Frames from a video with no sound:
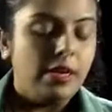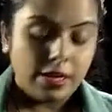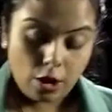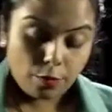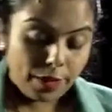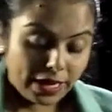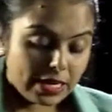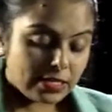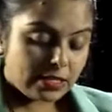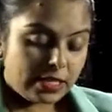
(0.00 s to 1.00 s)
Now,
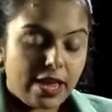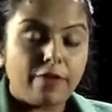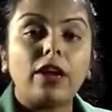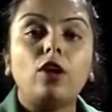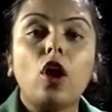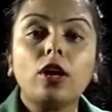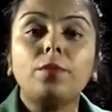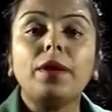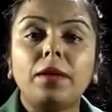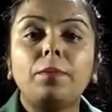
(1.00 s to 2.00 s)
because there were
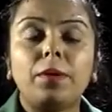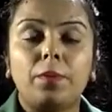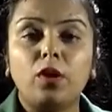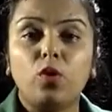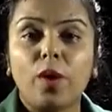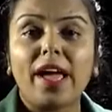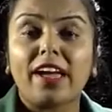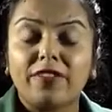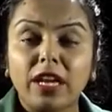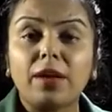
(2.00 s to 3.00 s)
many people who were
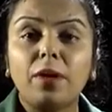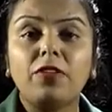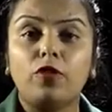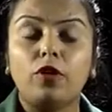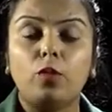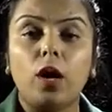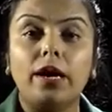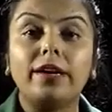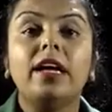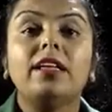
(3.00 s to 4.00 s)
available for
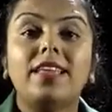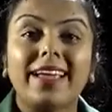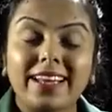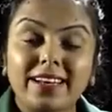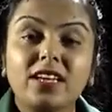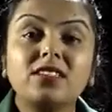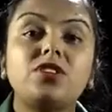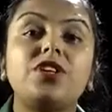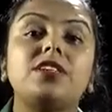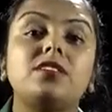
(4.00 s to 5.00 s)
work, the
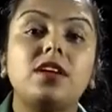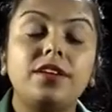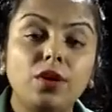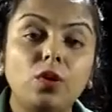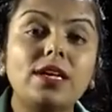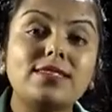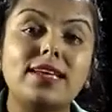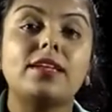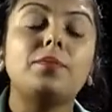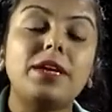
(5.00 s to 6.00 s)
industries, the newly
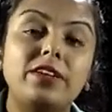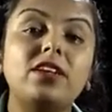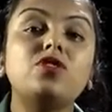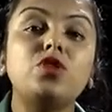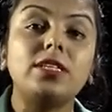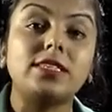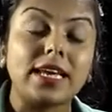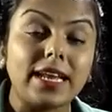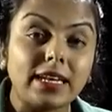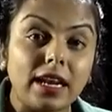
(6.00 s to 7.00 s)
set up industries
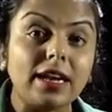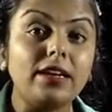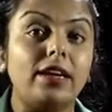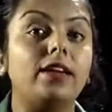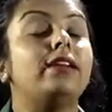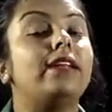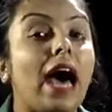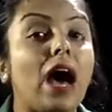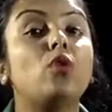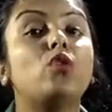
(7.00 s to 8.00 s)
in London
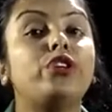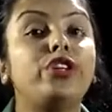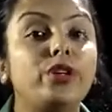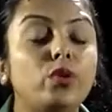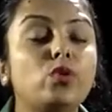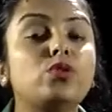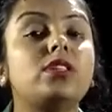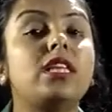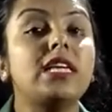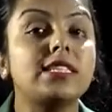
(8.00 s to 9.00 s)
now could use
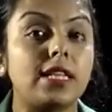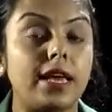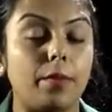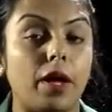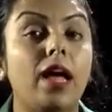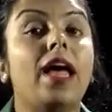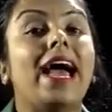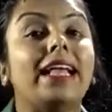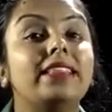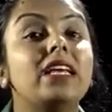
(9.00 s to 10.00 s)
these labor,
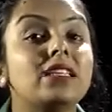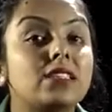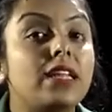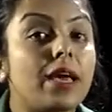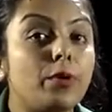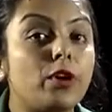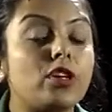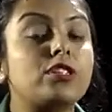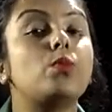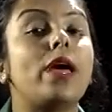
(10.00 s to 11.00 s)
and these
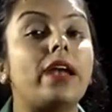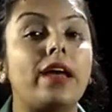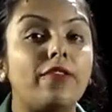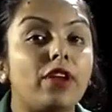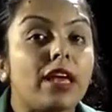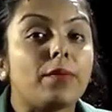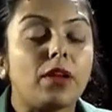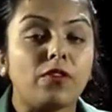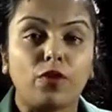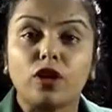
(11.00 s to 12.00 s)
laborers were
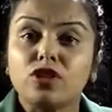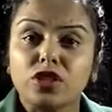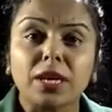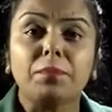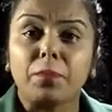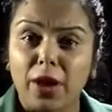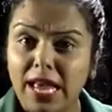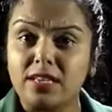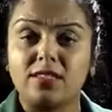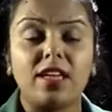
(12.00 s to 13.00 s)
available for cheap
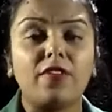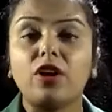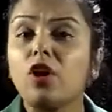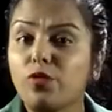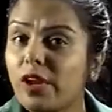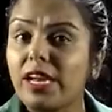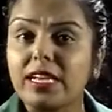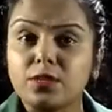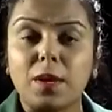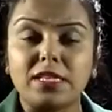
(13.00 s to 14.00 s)
price. They were not very
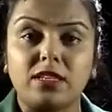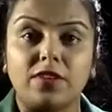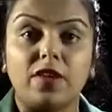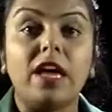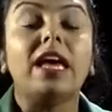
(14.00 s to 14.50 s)
expensive.